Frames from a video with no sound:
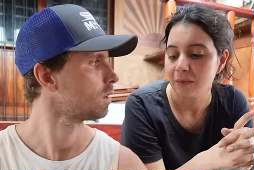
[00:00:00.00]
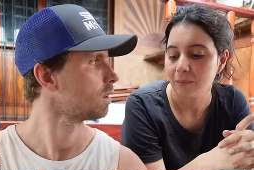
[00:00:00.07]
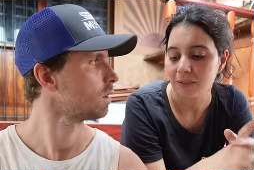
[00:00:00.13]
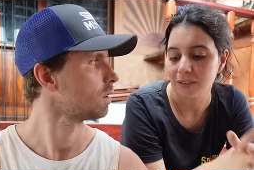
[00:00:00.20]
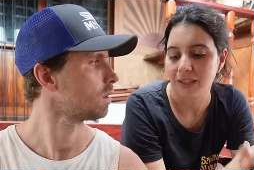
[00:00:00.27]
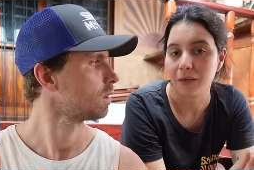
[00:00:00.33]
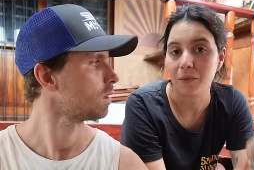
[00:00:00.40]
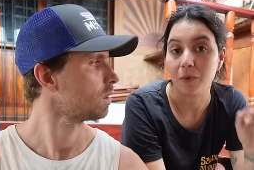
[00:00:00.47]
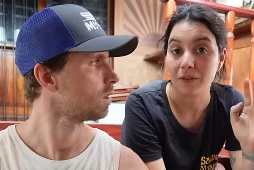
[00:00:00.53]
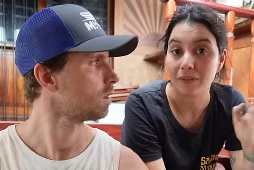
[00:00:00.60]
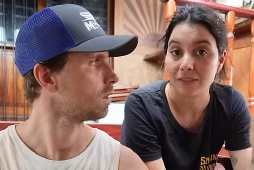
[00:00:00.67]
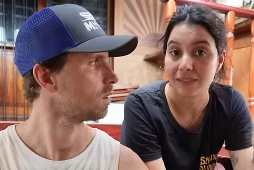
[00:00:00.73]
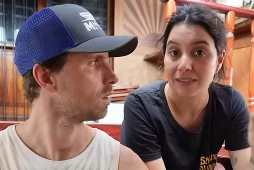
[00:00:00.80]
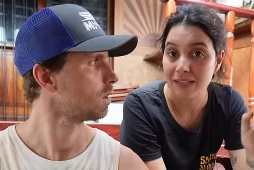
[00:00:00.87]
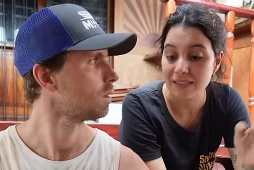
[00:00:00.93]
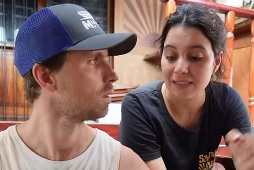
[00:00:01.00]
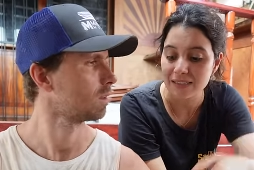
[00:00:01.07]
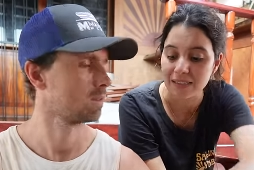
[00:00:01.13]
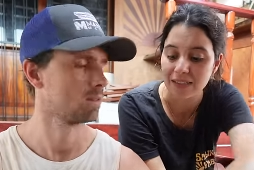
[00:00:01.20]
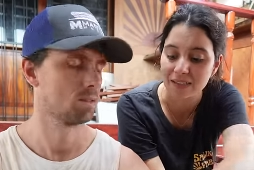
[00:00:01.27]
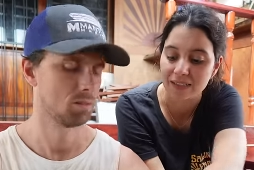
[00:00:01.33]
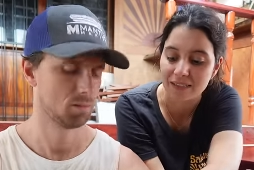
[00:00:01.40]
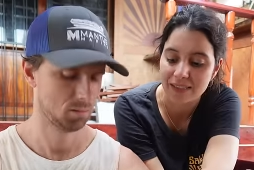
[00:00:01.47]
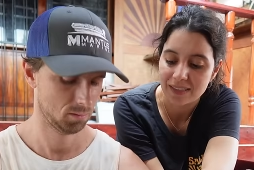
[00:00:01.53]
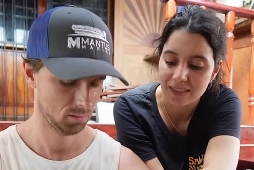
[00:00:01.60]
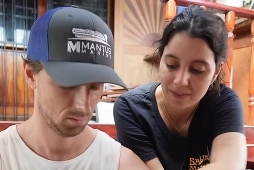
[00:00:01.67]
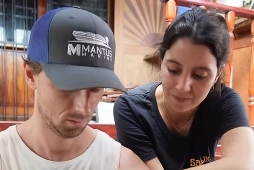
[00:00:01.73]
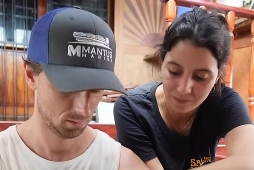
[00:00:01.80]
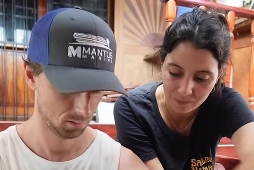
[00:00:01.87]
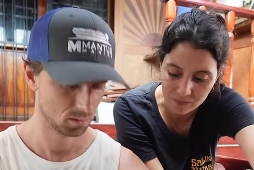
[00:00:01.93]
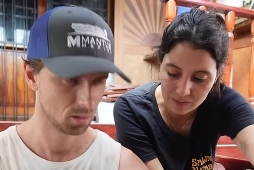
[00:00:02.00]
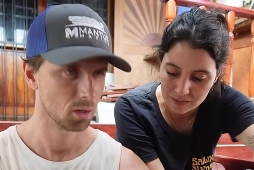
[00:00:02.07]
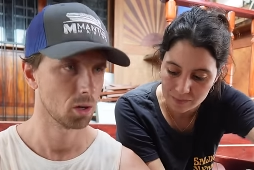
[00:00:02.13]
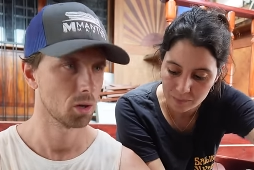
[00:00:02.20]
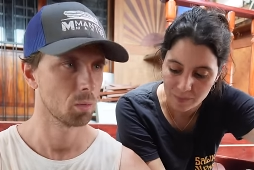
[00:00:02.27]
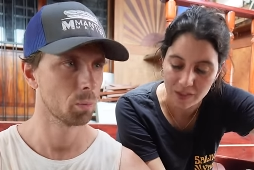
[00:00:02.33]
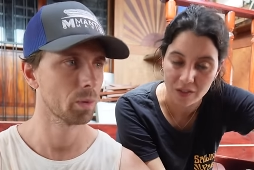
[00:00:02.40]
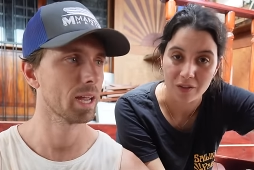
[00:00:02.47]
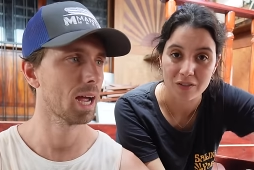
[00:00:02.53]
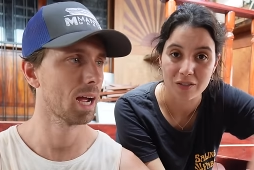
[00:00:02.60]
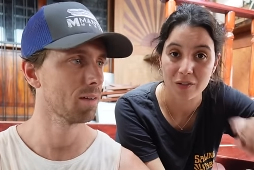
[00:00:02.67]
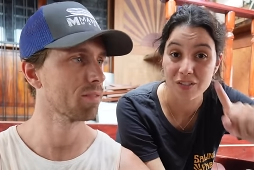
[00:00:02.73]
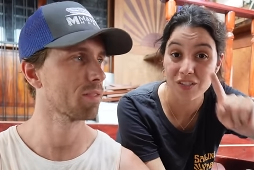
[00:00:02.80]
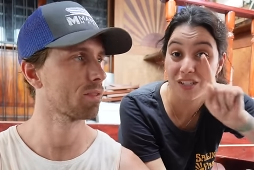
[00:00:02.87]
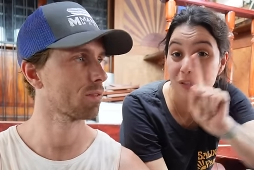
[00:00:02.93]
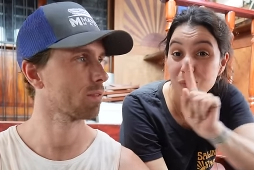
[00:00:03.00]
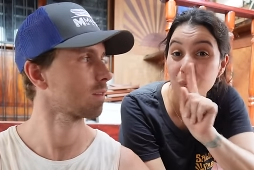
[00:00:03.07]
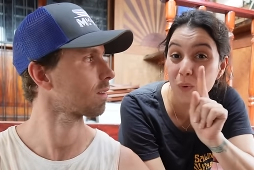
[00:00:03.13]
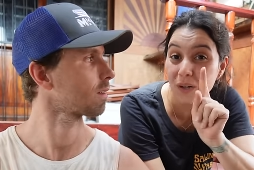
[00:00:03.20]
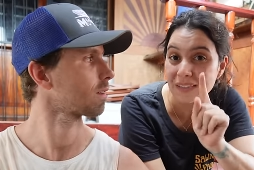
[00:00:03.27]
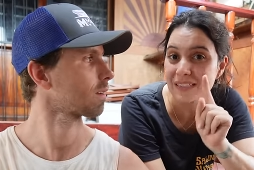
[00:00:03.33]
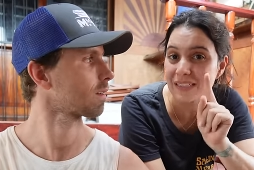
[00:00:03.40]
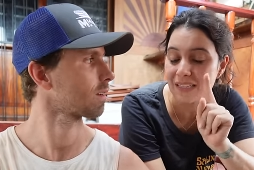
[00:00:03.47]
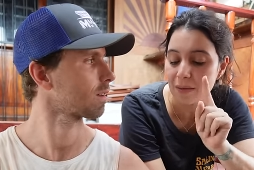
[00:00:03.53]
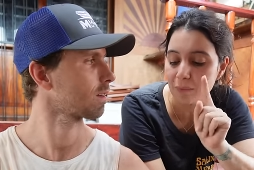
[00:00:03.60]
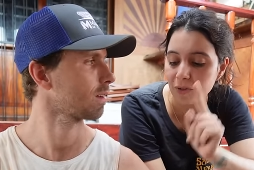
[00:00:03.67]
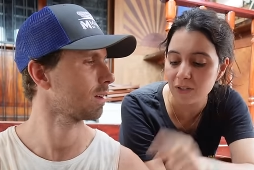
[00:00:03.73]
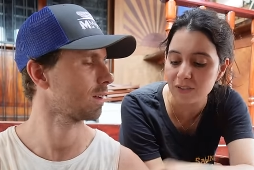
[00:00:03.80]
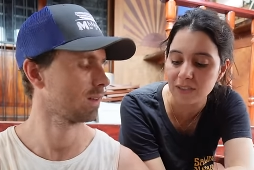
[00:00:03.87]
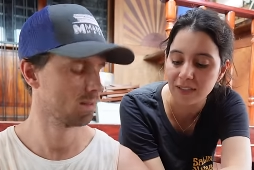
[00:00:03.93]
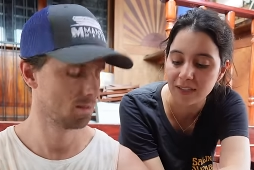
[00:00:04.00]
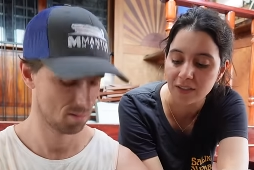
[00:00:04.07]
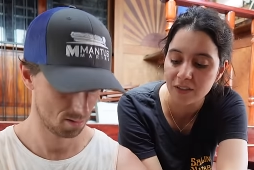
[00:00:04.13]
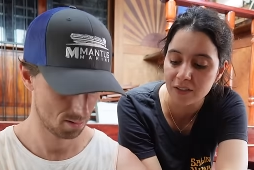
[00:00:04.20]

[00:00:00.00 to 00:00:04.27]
Speaker 1: But then once that's done, this can be we Have it's just one step closer. Yeah. Like